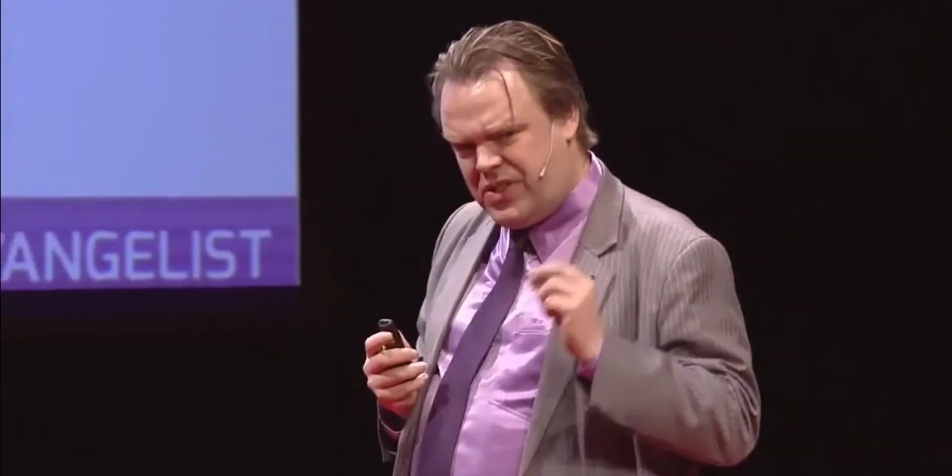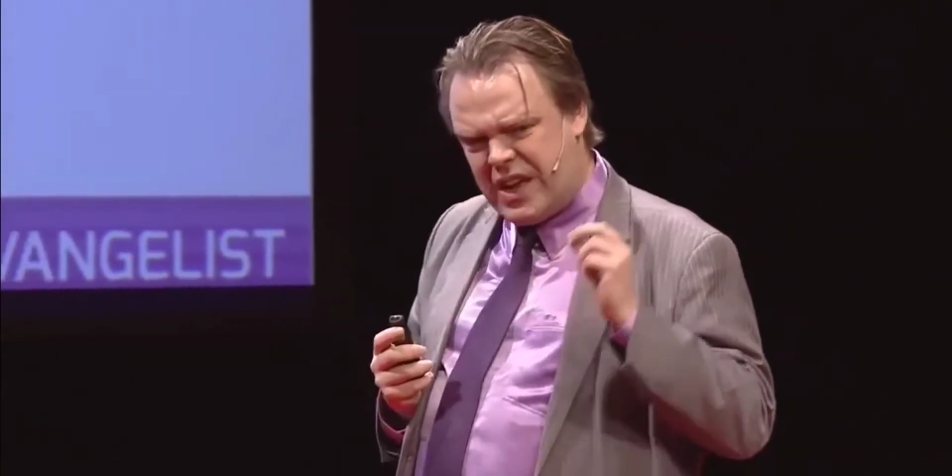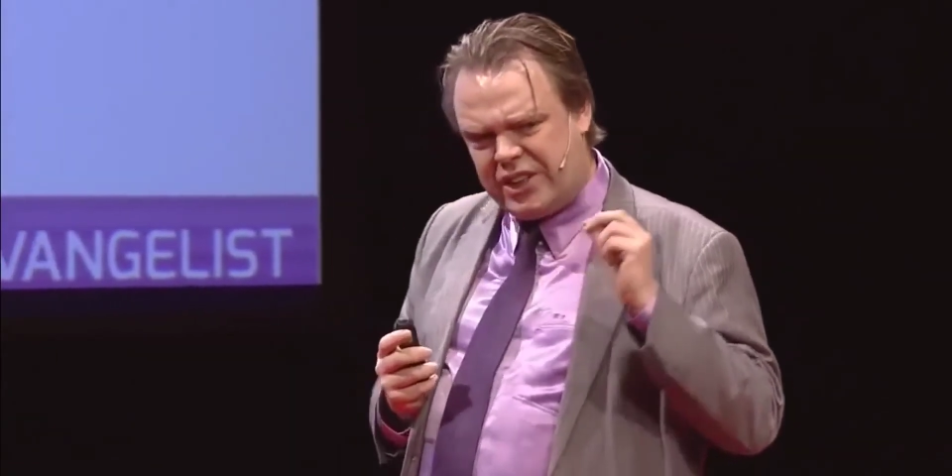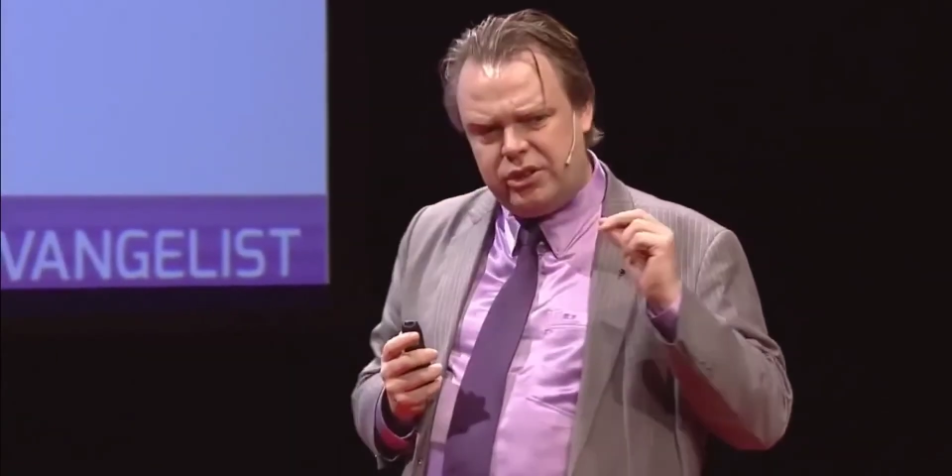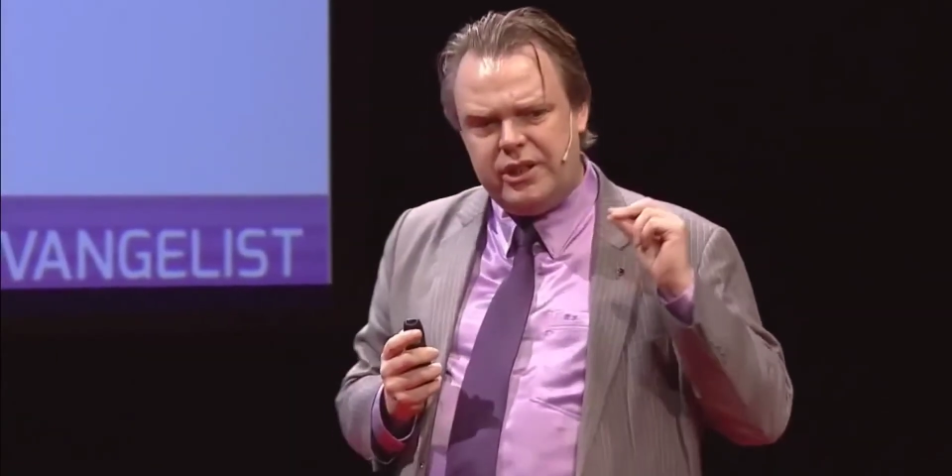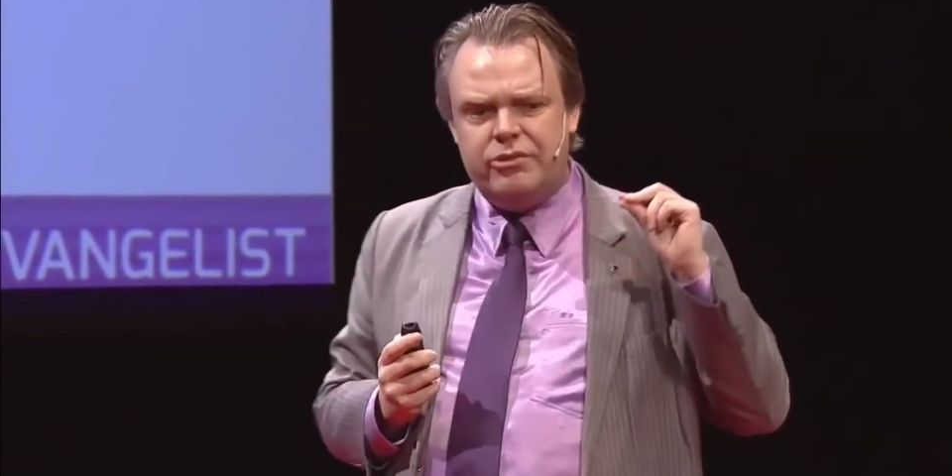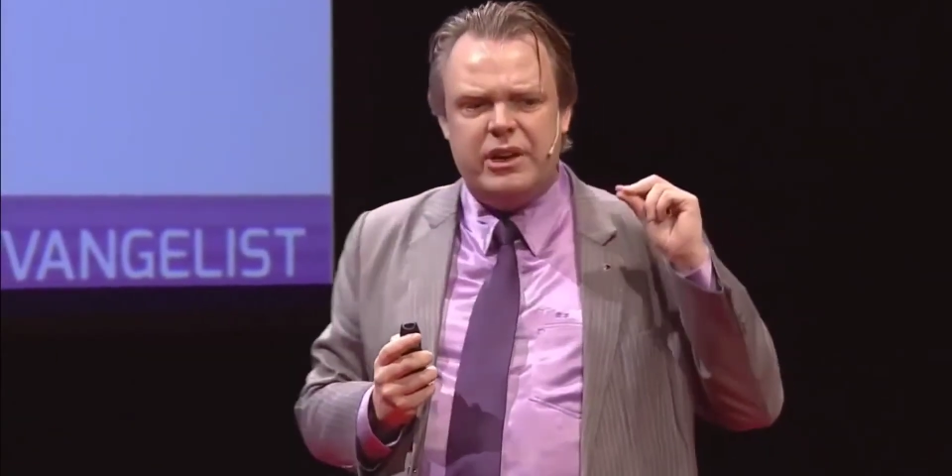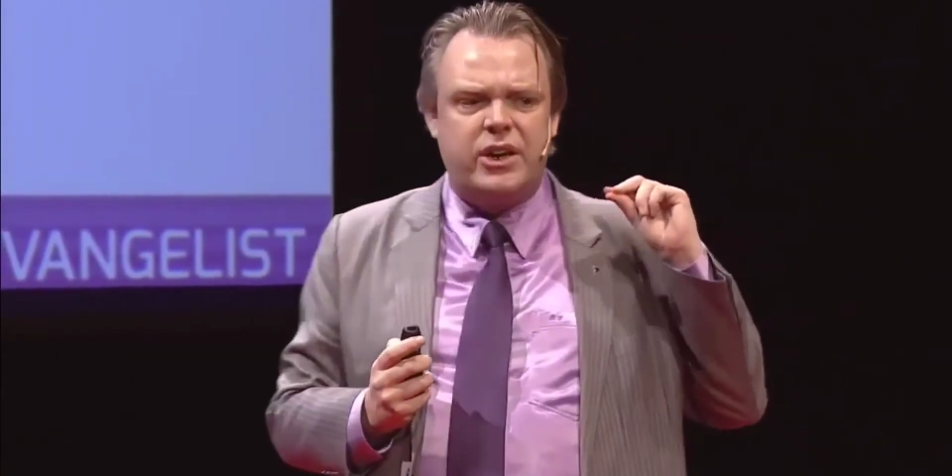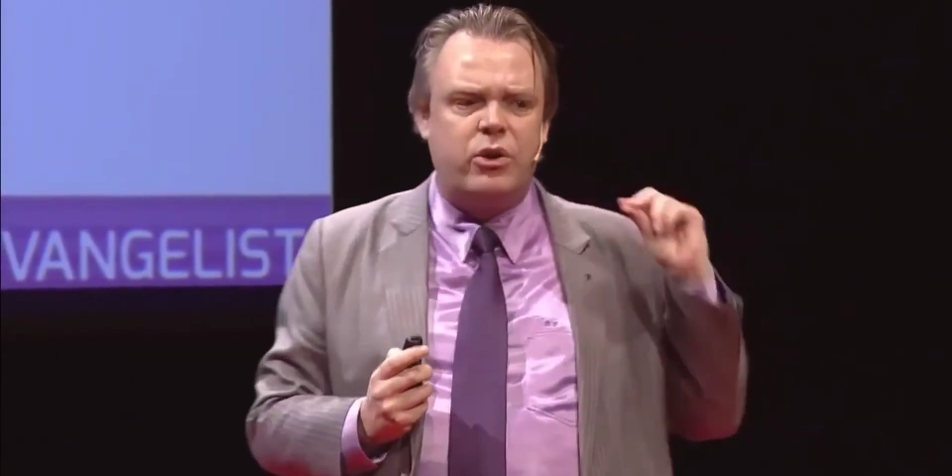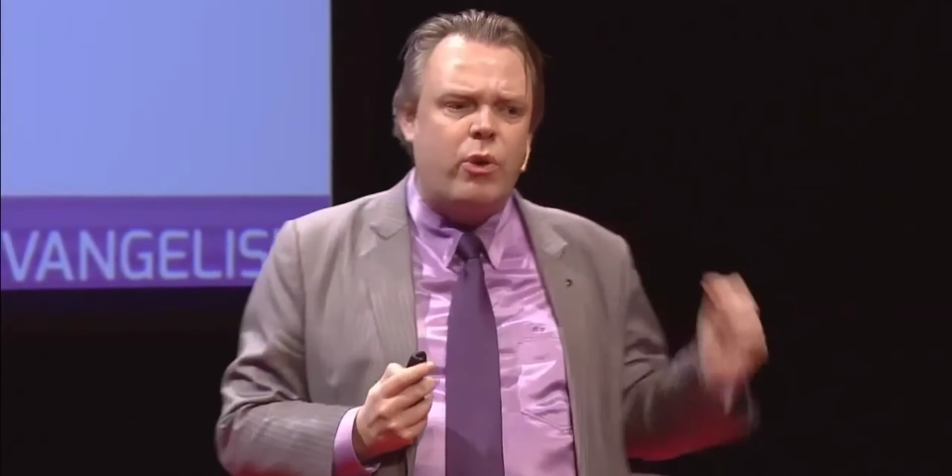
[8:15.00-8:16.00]
is actually
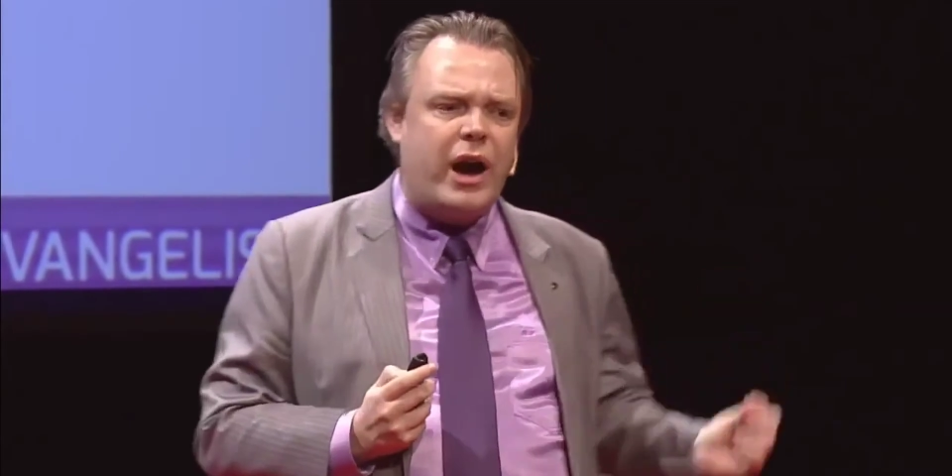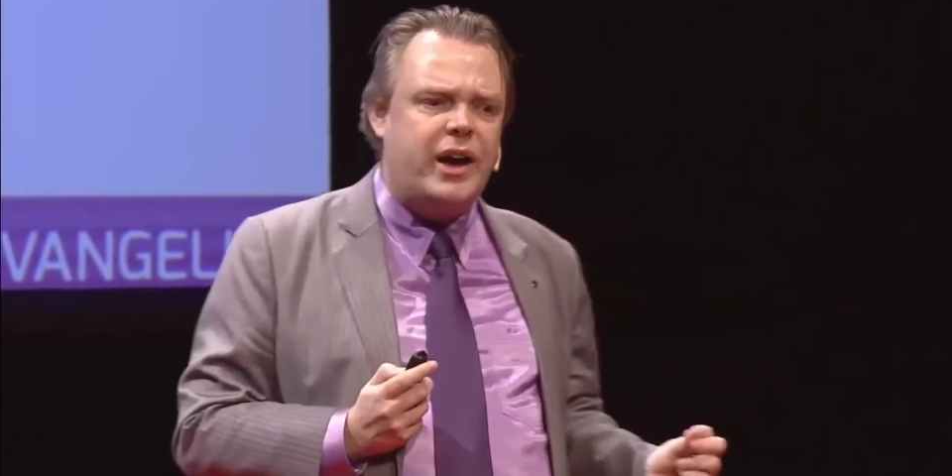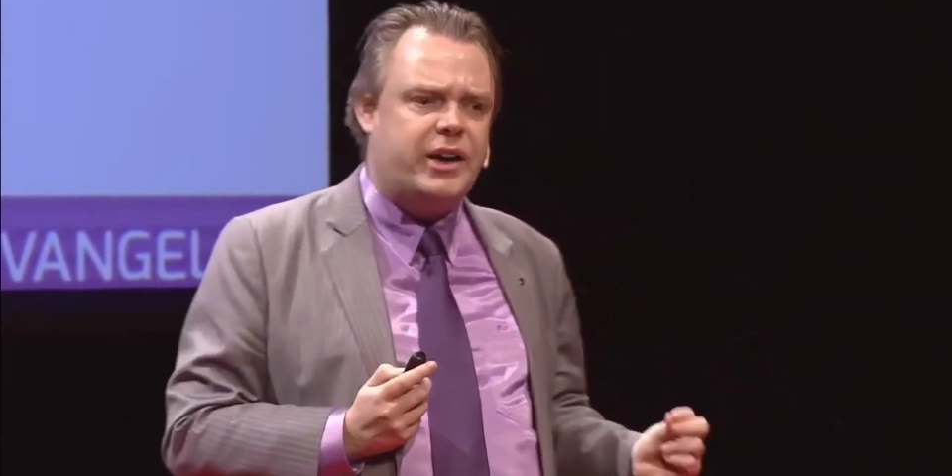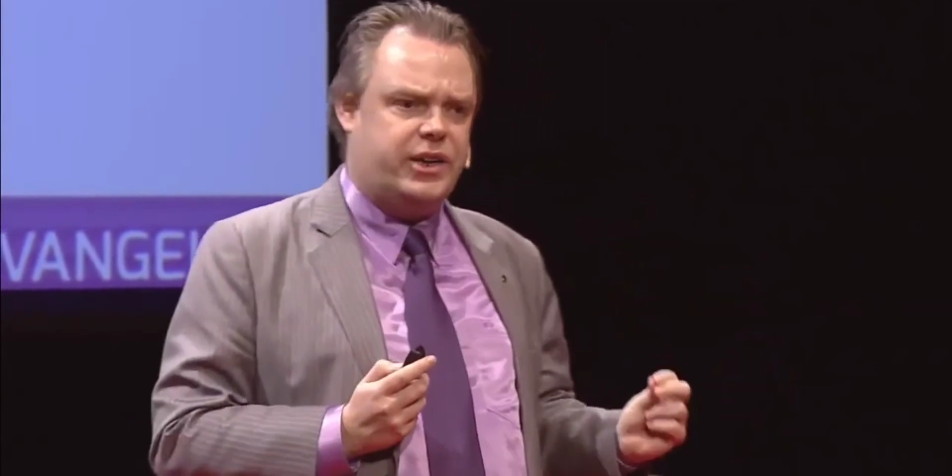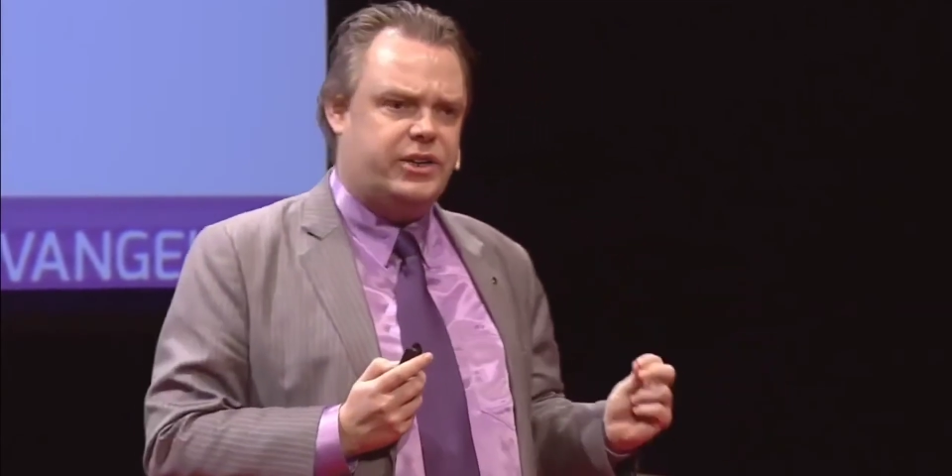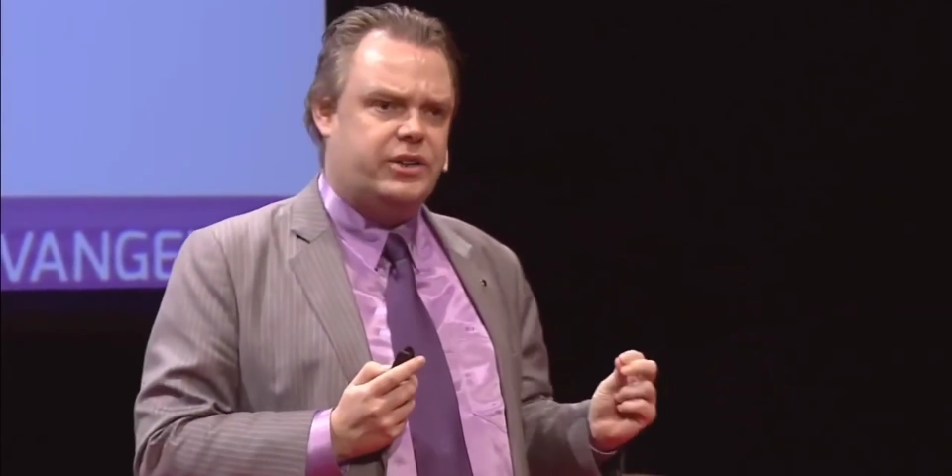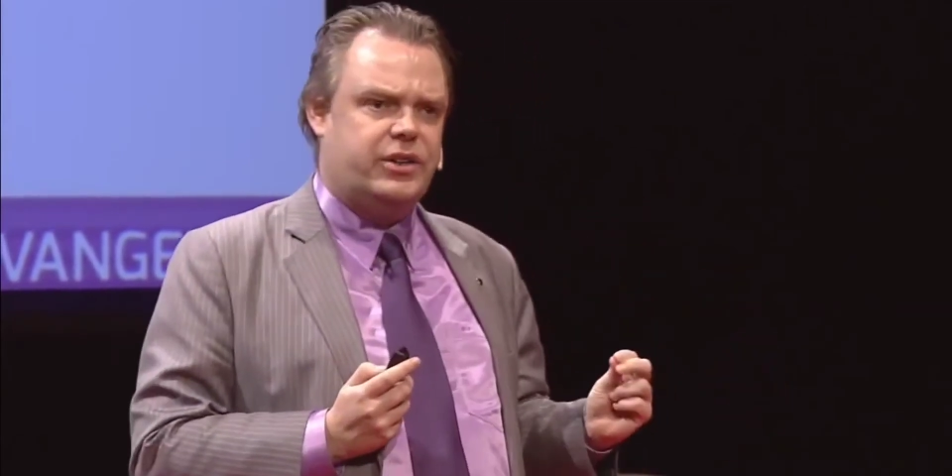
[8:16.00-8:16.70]
required